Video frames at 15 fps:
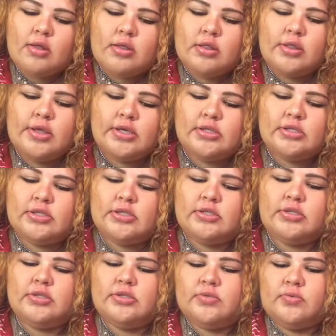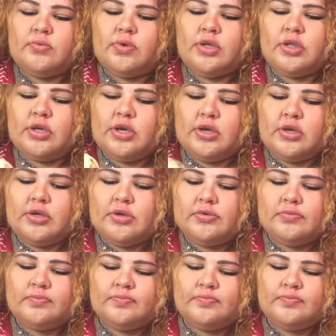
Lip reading: This is really good.